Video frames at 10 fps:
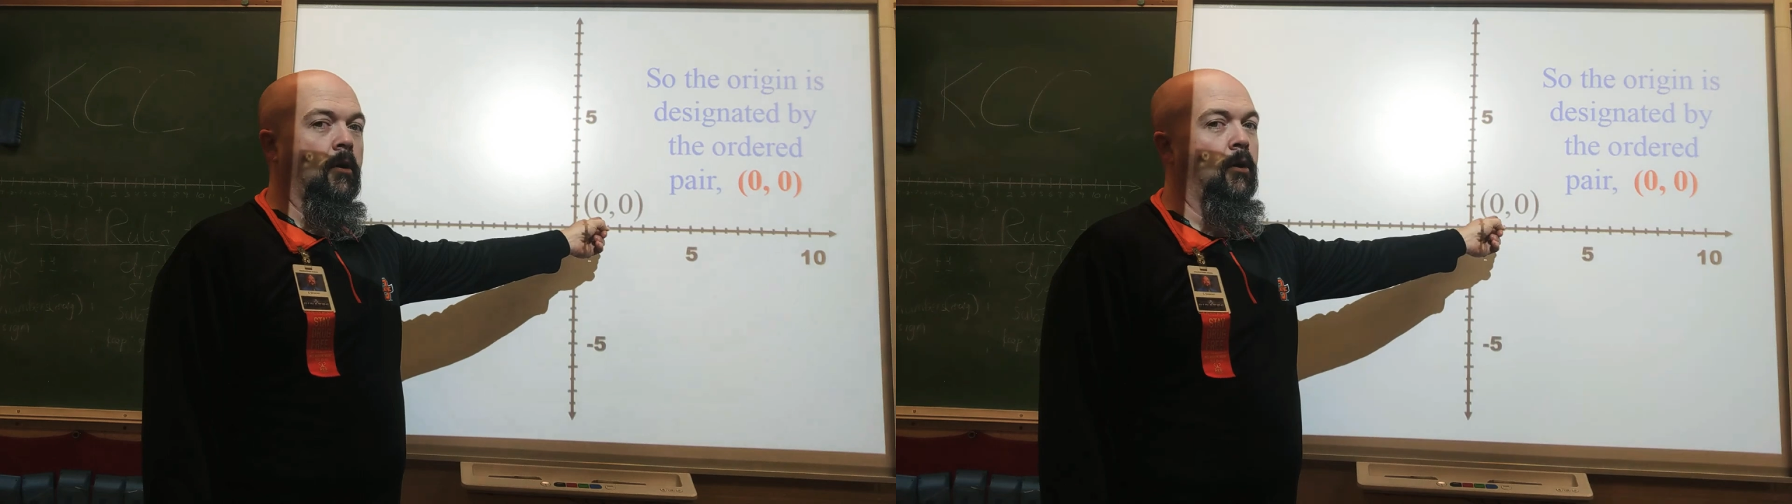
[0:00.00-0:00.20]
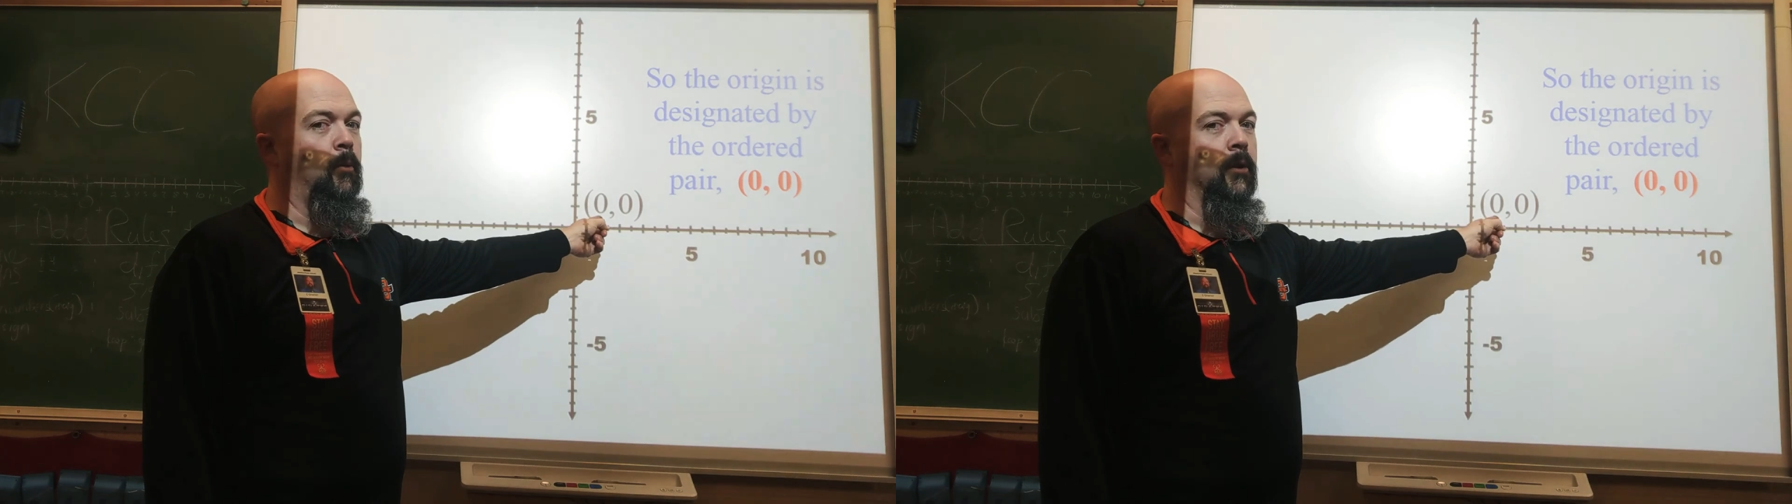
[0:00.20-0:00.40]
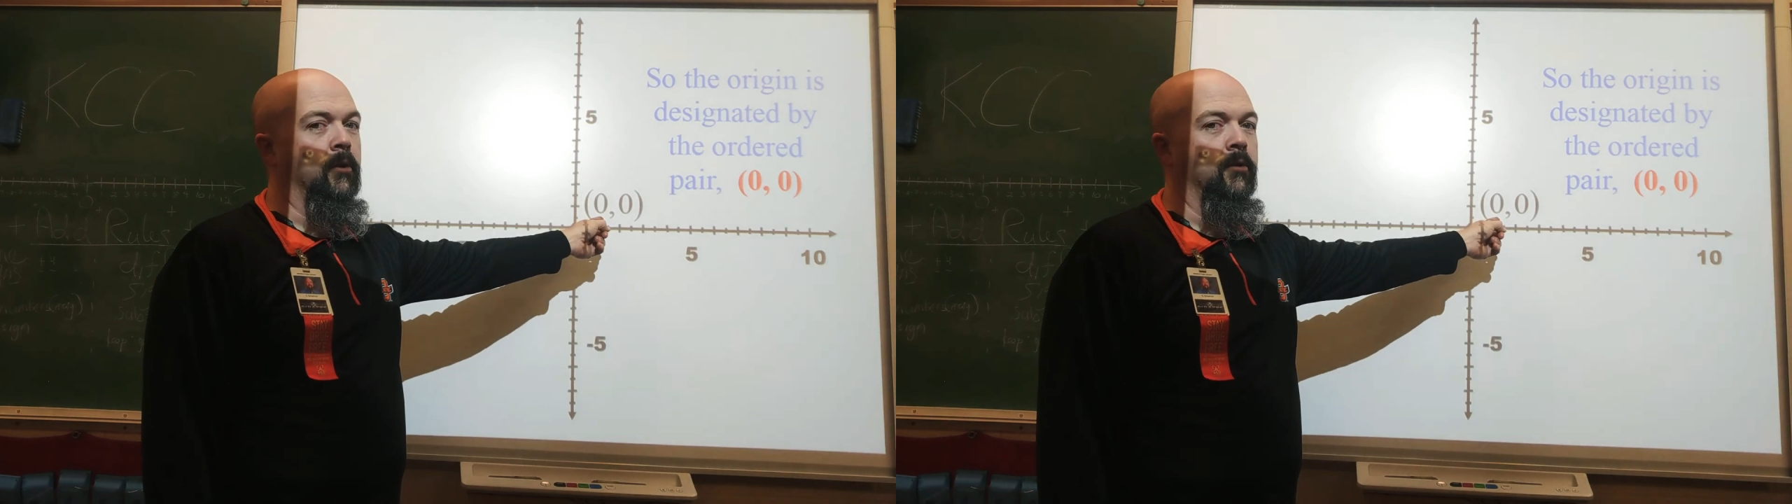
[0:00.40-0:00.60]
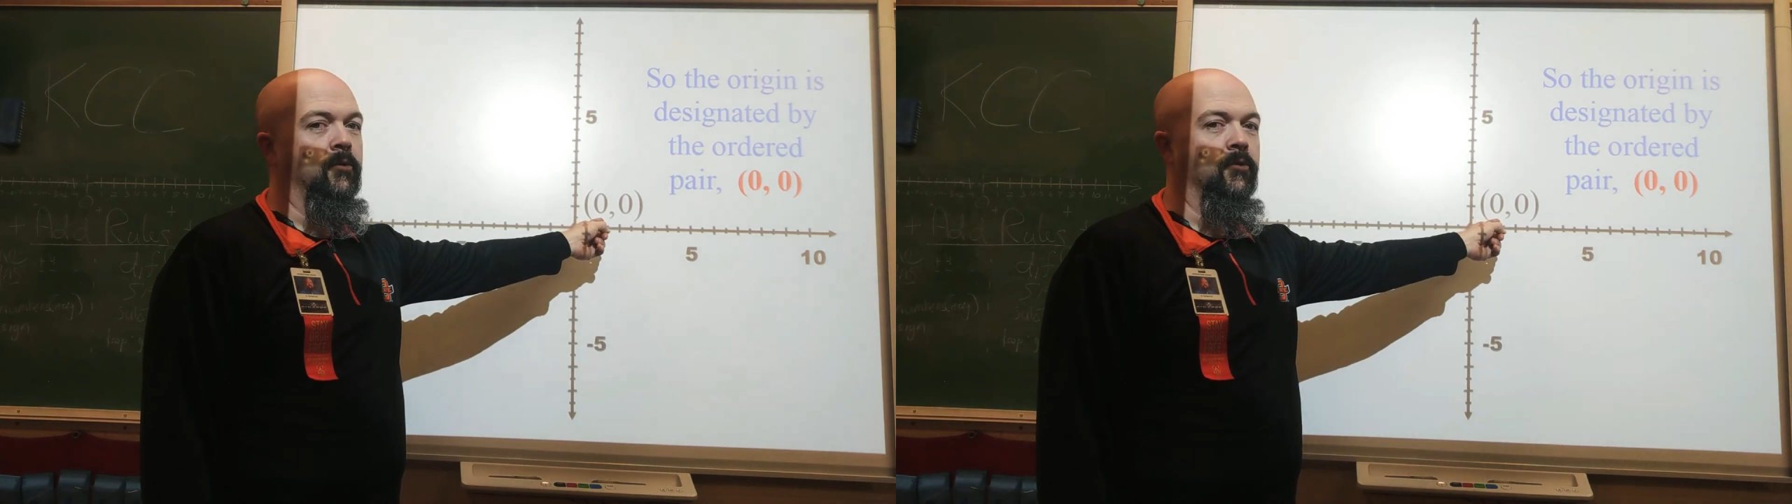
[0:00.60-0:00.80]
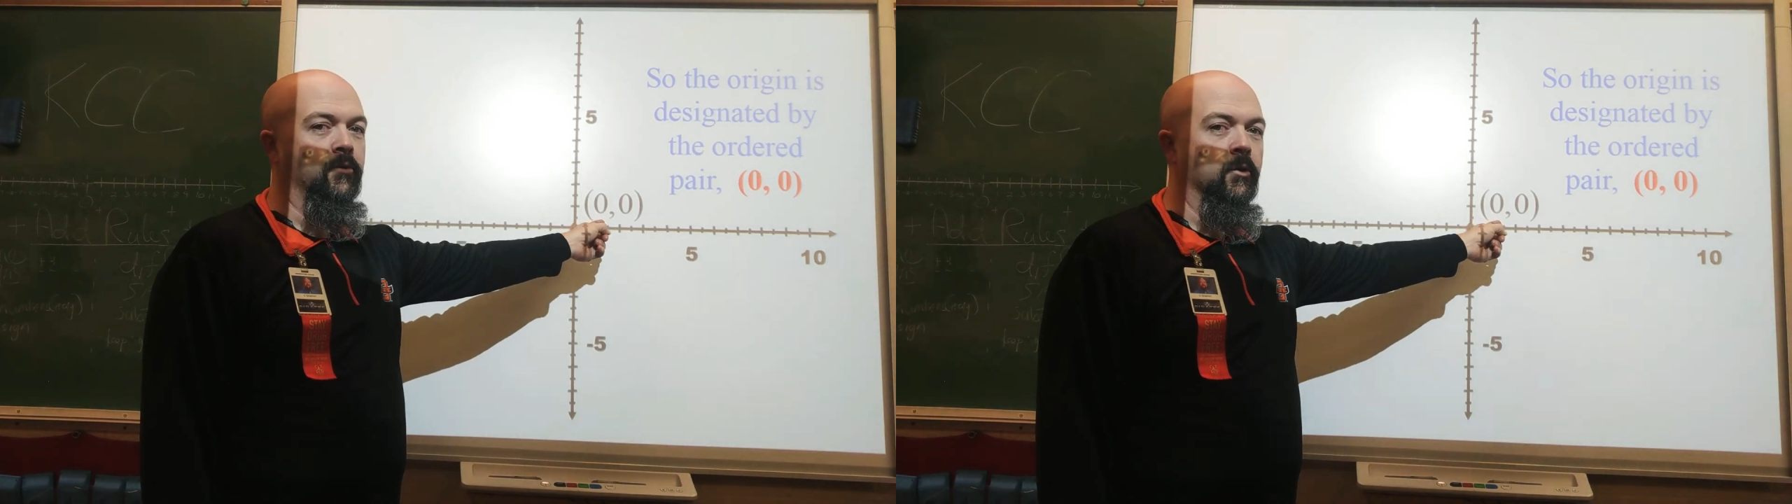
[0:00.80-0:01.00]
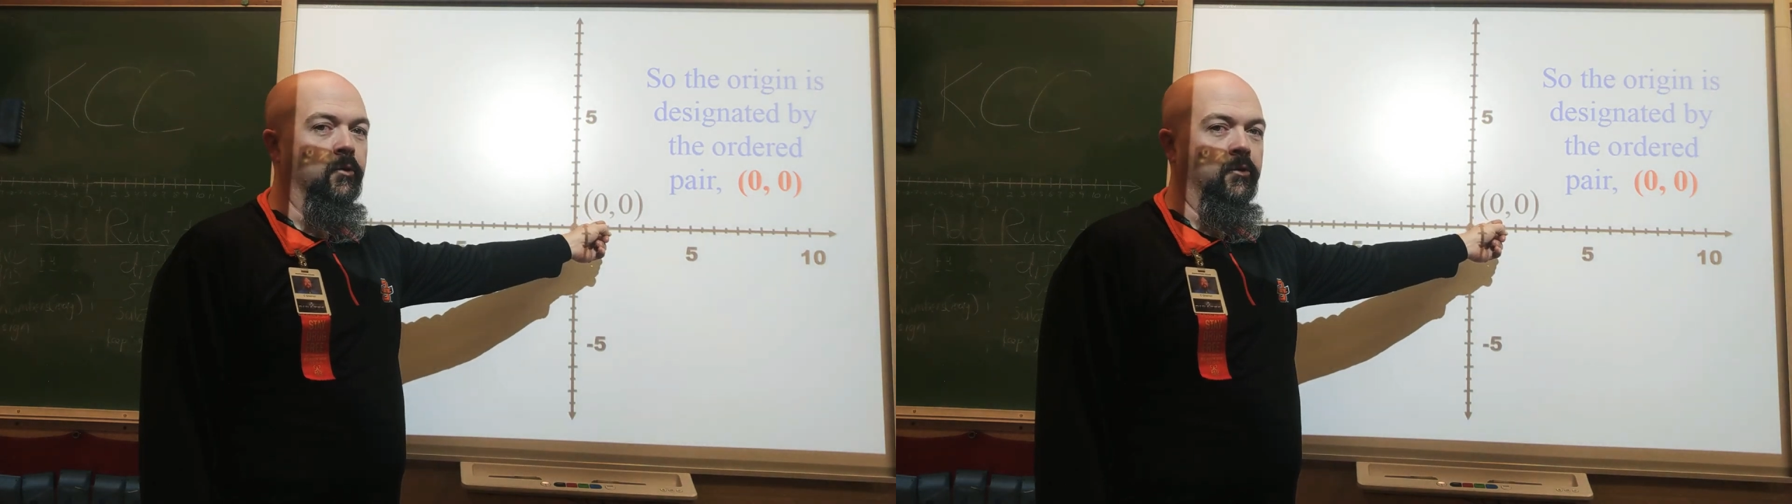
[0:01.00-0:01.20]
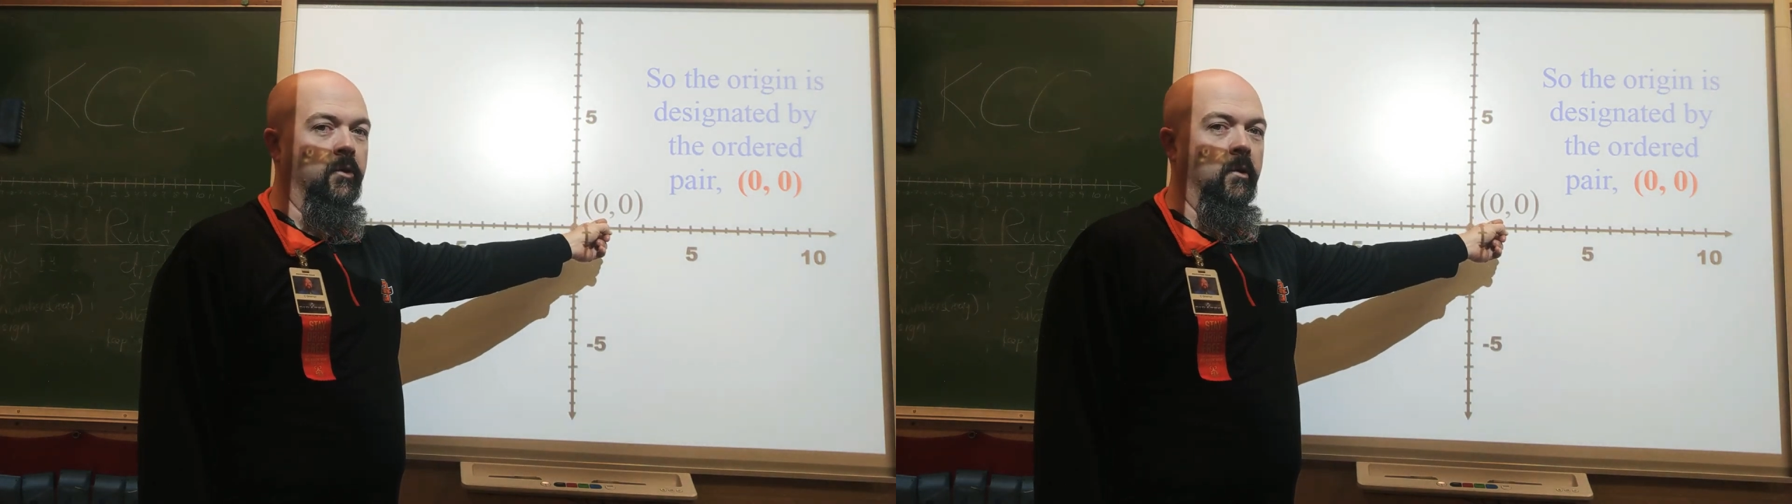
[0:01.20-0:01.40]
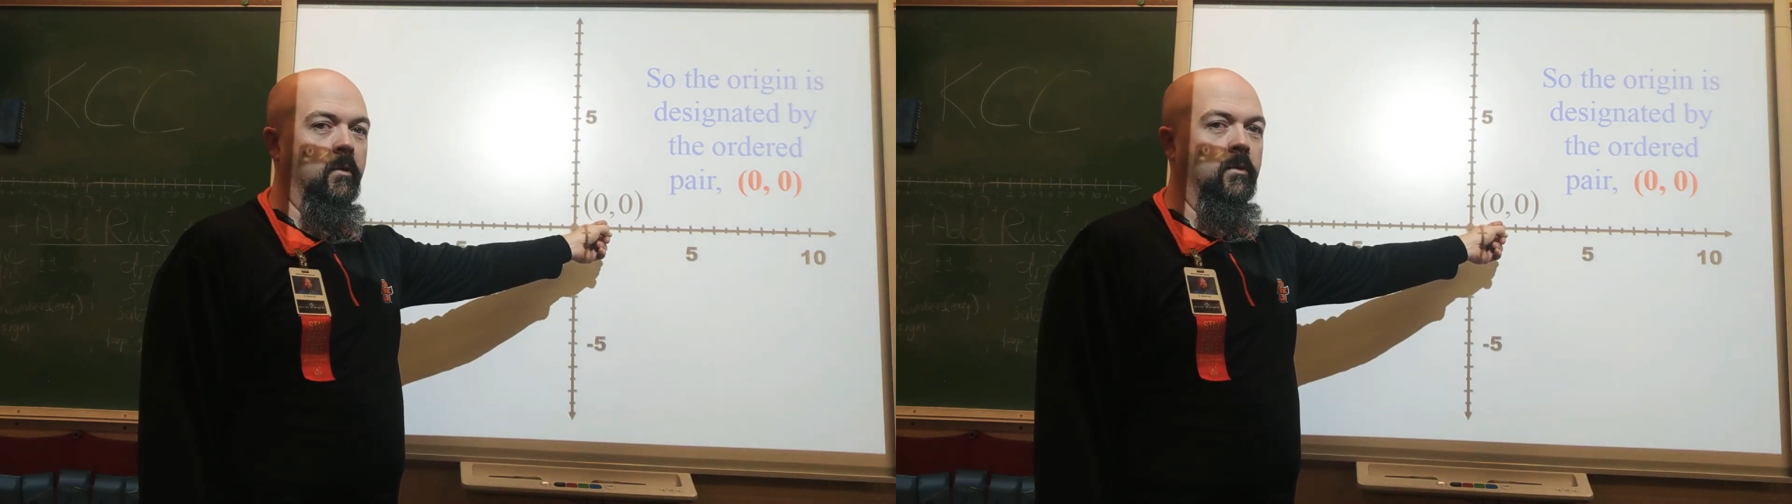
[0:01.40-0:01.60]
Oh my goodness. 0,
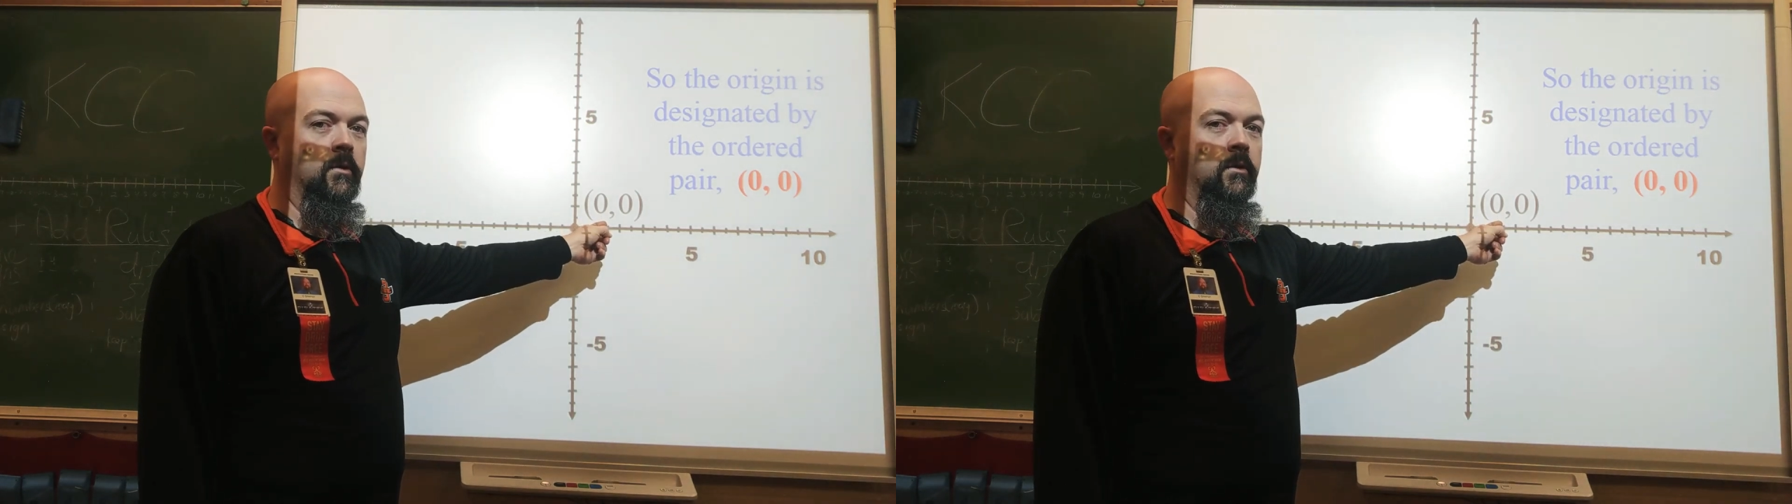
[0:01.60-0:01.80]
0.